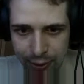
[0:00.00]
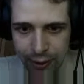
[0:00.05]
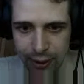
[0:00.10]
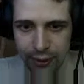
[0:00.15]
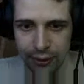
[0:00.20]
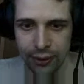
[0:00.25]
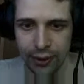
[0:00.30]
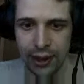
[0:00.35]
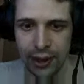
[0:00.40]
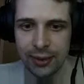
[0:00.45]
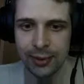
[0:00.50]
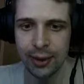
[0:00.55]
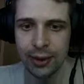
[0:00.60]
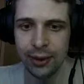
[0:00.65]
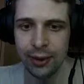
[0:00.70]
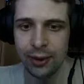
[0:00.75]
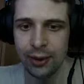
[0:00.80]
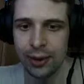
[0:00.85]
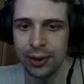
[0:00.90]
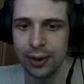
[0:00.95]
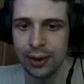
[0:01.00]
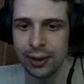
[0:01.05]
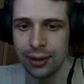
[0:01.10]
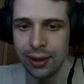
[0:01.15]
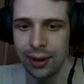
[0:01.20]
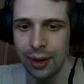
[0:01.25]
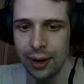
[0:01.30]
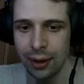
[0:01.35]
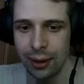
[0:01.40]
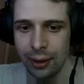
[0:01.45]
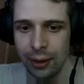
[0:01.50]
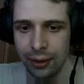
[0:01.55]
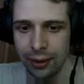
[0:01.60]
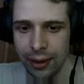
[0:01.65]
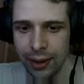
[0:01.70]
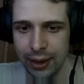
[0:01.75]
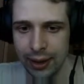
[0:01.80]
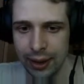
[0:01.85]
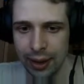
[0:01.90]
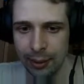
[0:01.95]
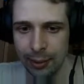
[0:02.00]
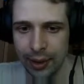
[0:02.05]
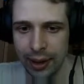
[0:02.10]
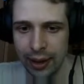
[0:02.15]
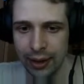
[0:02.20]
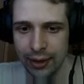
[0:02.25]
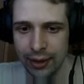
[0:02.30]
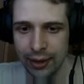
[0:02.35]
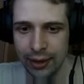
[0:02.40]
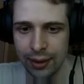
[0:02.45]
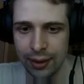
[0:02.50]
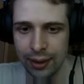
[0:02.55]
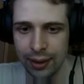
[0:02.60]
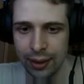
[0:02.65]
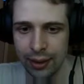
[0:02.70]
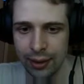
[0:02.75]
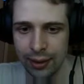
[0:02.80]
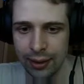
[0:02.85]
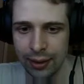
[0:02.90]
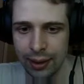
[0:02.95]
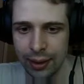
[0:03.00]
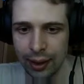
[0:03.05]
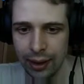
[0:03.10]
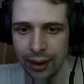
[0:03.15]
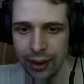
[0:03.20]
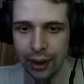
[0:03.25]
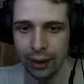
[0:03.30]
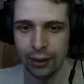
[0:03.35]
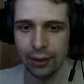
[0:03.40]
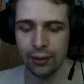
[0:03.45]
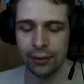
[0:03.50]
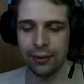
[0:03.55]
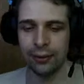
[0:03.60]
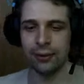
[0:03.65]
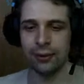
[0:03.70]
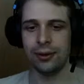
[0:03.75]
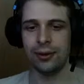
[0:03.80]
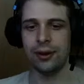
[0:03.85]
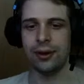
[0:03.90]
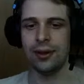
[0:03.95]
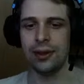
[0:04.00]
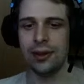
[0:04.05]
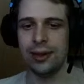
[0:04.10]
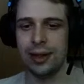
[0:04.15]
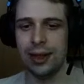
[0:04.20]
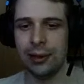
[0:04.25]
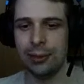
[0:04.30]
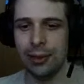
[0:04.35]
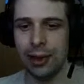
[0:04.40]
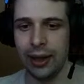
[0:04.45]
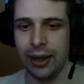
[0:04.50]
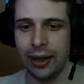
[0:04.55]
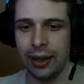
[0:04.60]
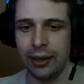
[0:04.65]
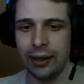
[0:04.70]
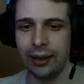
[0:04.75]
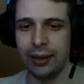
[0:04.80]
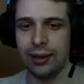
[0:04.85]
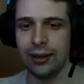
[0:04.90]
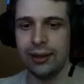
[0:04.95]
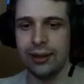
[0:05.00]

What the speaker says: refresh, because all these commands, they kind of seem like